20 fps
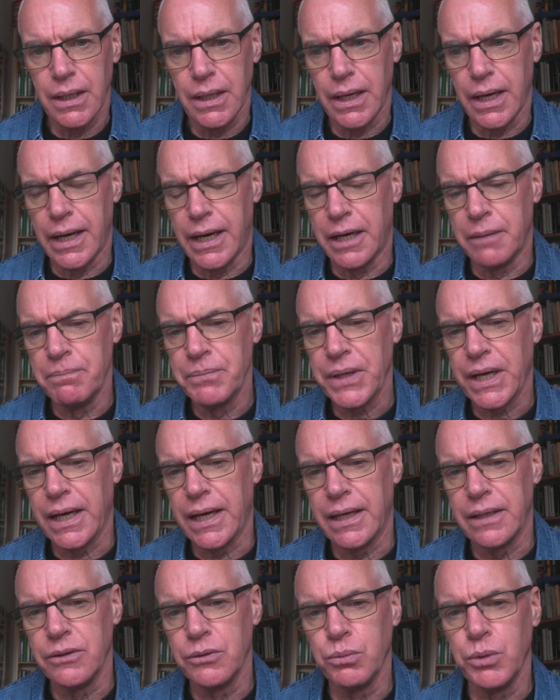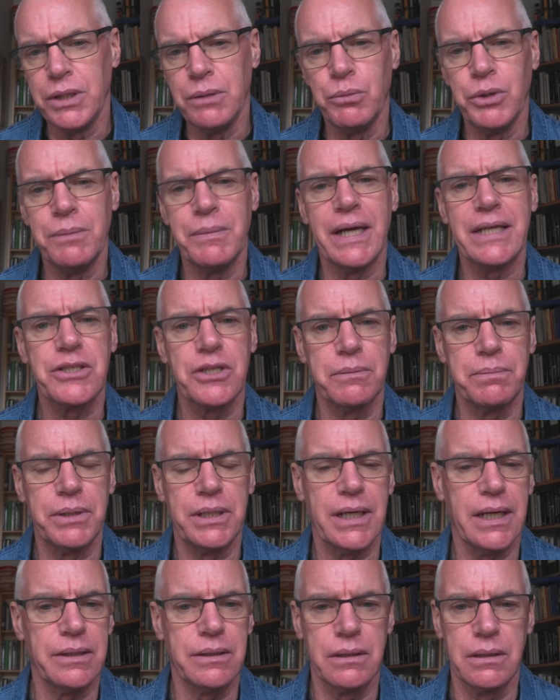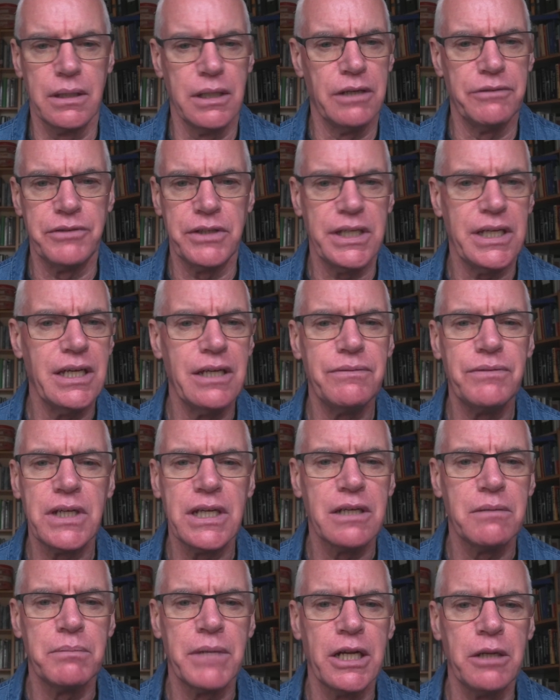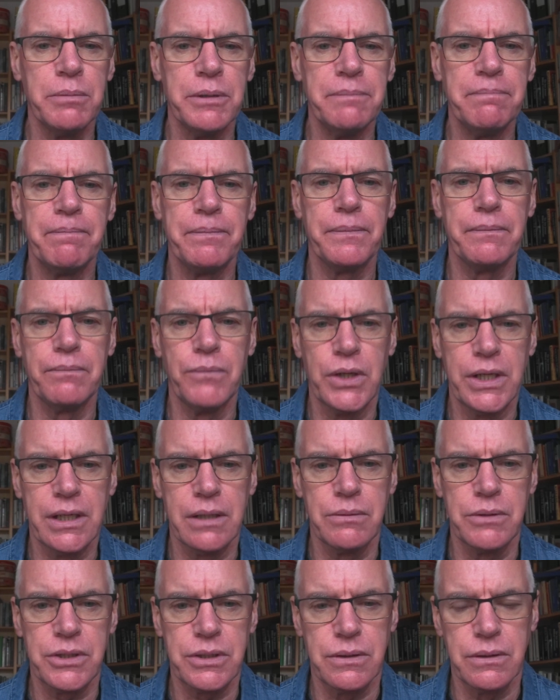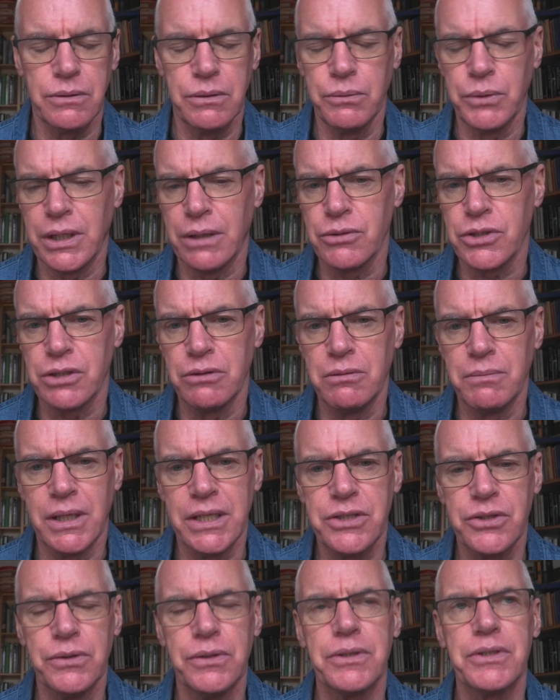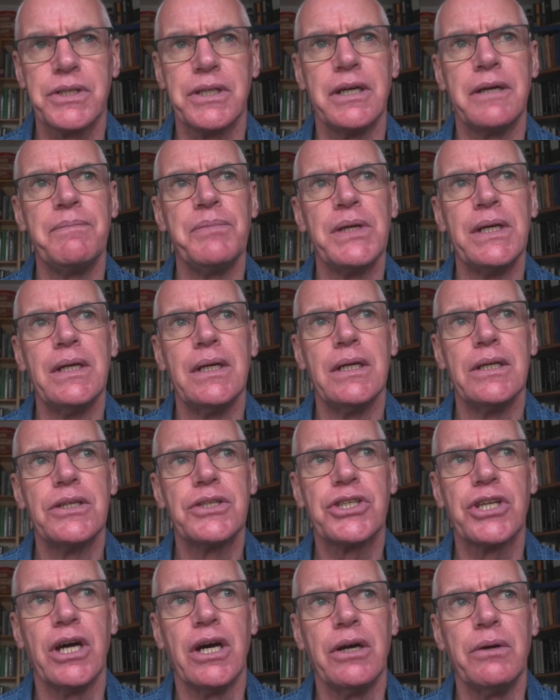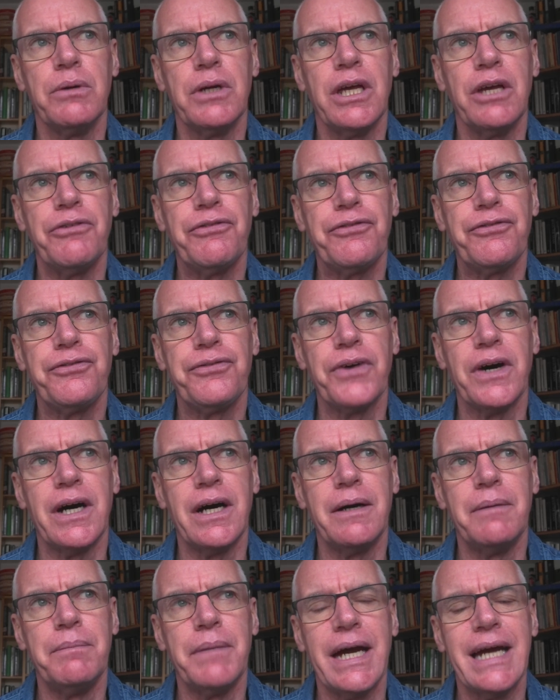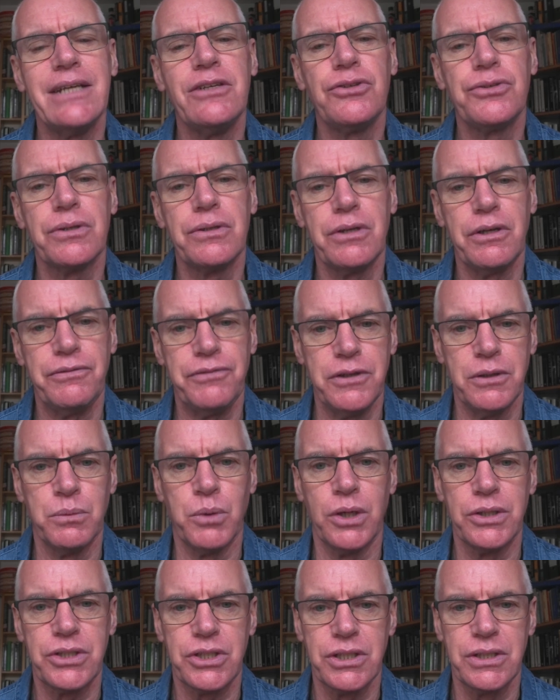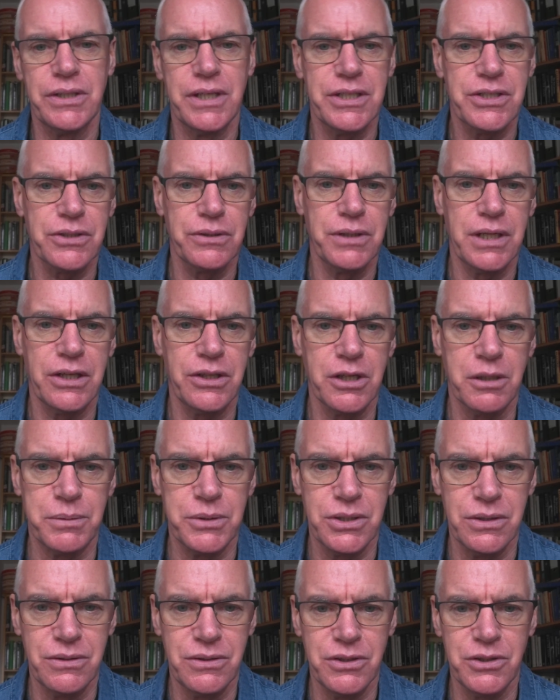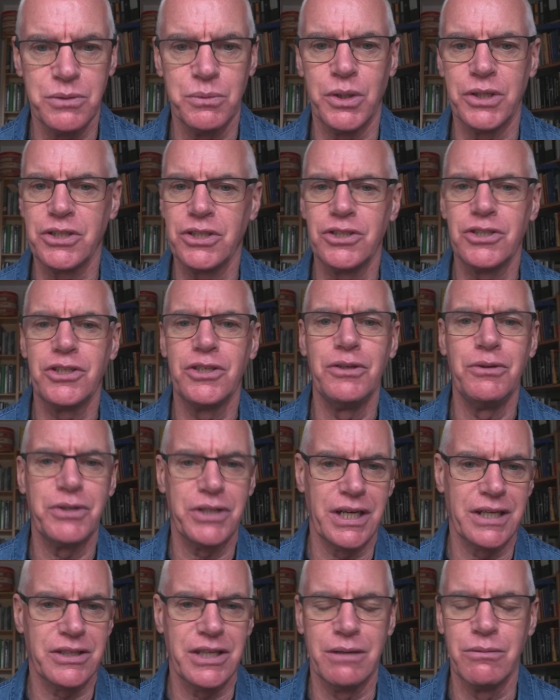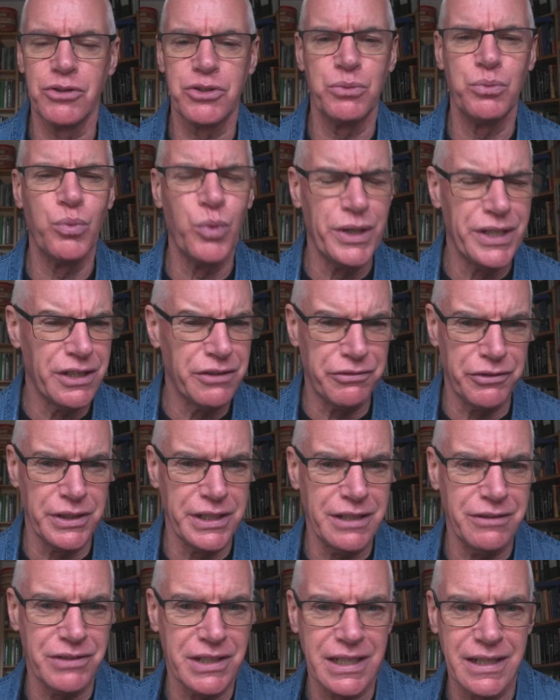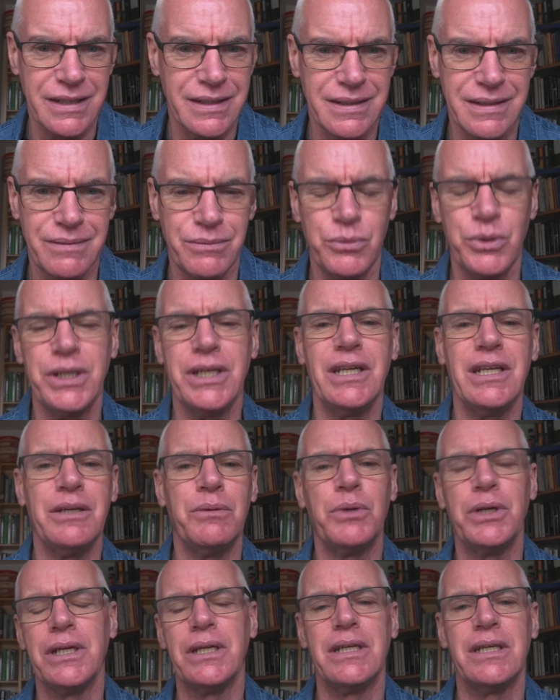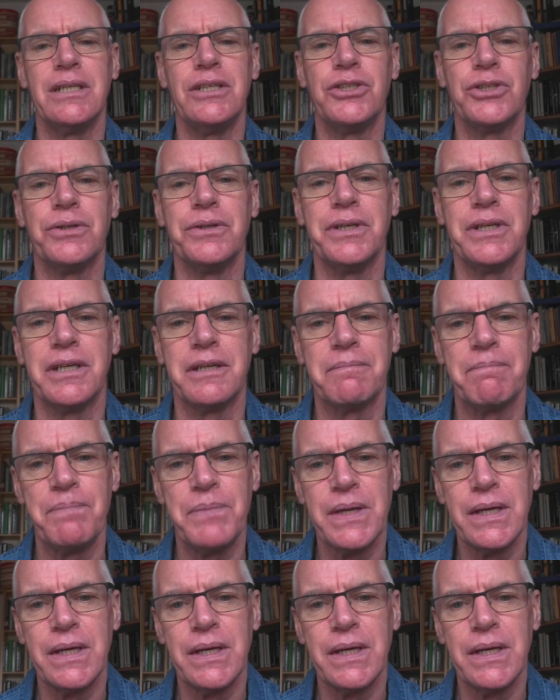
And we met up and had a lovely evening in Melbourne when I was doing my talks there. So if Mahendra, if you're watching this or you get the opportunity to watch this, do think that was a wonderful evening. Really, really enjoyed it.